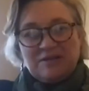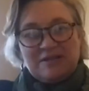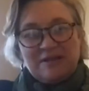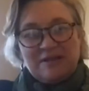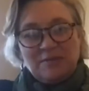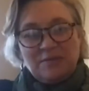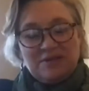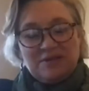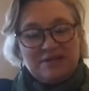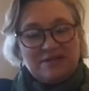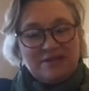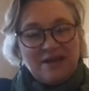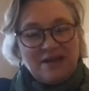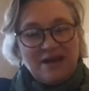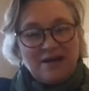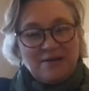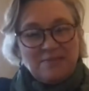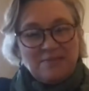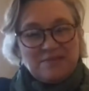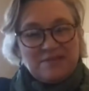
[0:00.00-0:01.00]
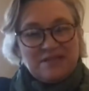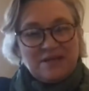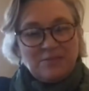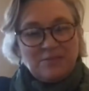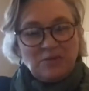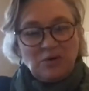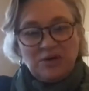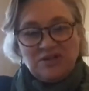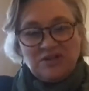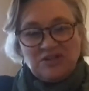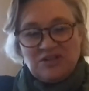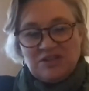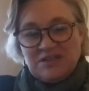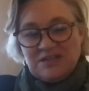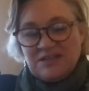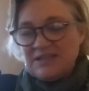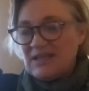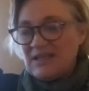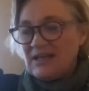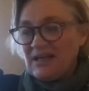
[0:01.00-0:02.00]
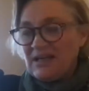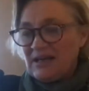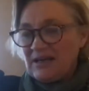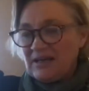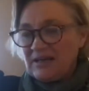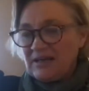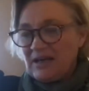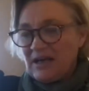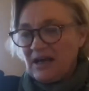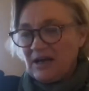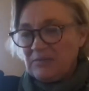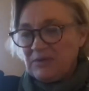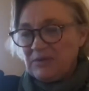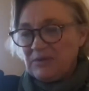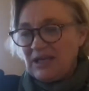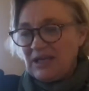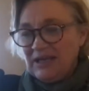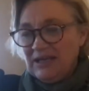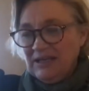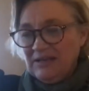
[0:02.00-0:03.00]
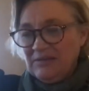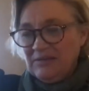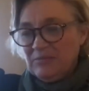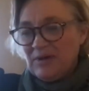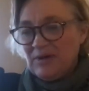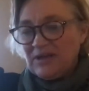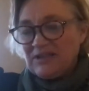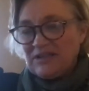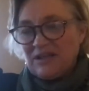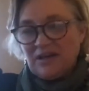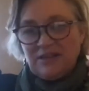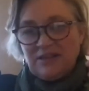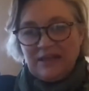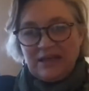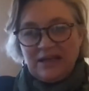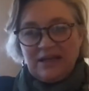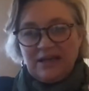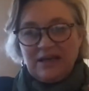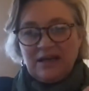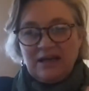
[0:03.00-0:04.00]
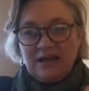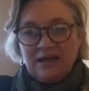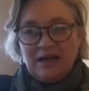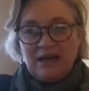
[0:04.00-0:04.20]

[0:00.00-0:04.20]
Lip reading: with some questions that are coming in, but I think